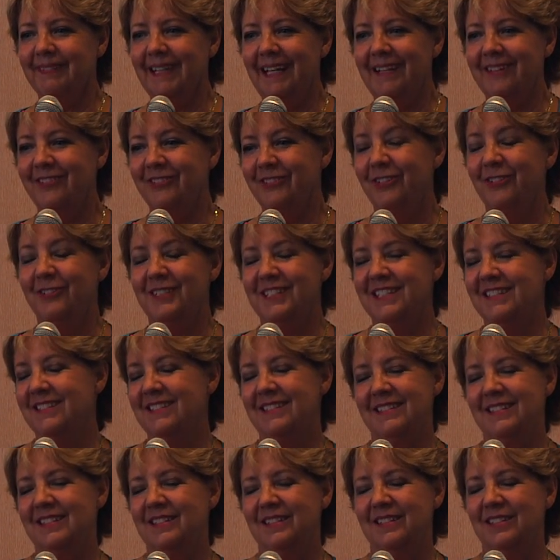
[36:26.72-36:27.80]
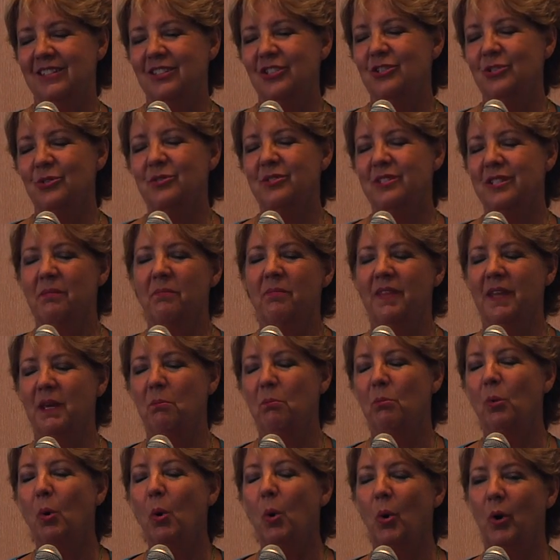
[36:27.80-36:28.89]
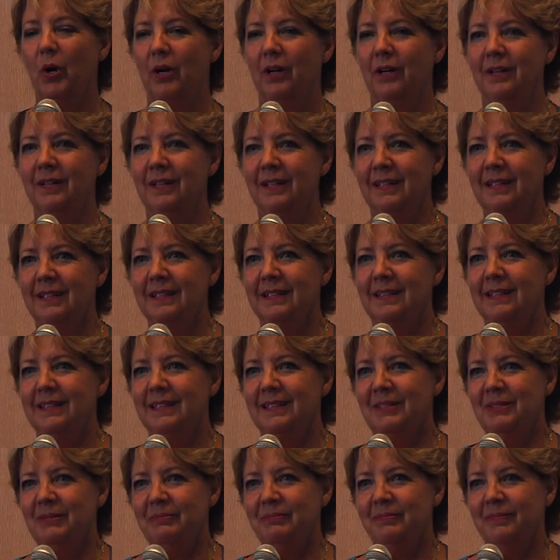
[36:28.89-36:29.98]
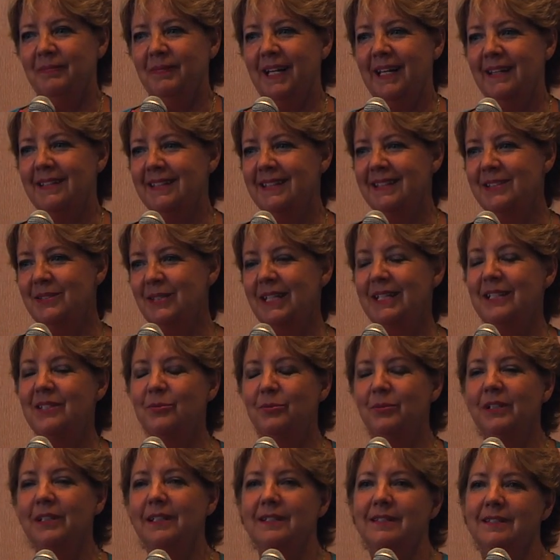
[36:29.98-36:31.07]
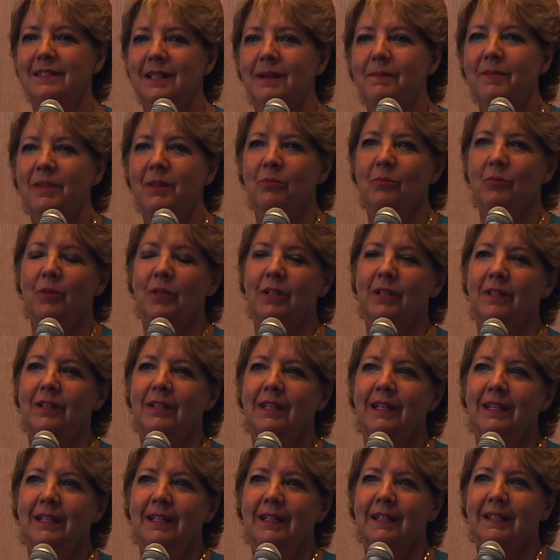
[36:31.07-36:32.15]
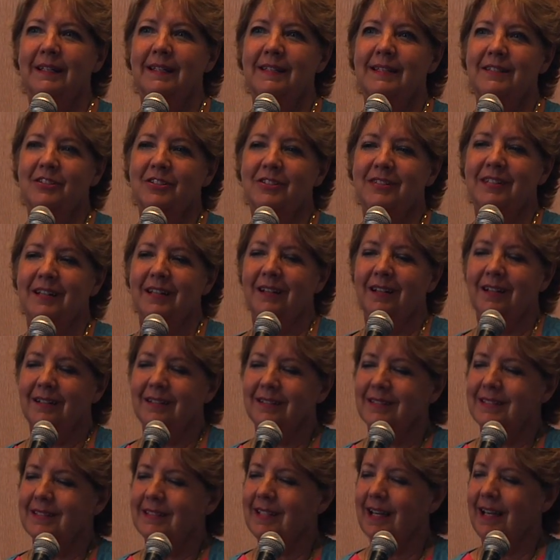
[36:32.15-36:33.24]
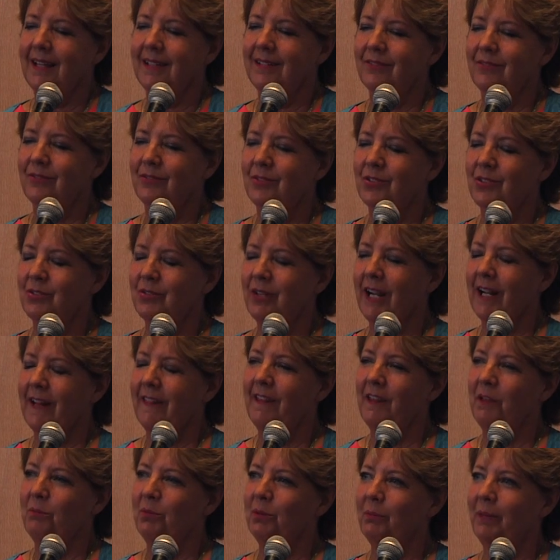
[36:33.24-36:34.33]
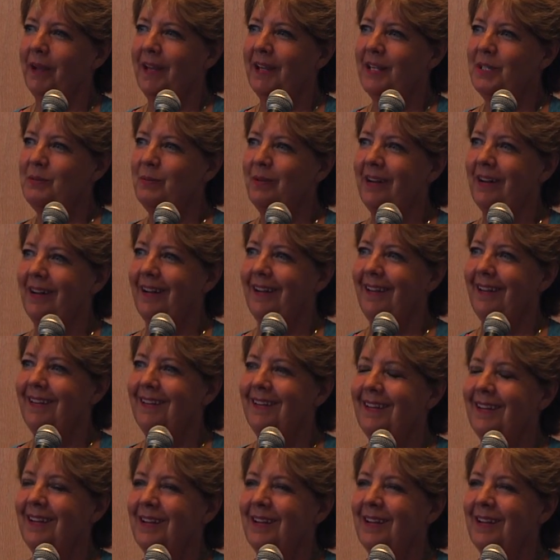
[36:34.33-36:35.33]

I don't know, just to, to do something more. Because it's, it's really something when, this is just a sidetrack thing, but my husband and I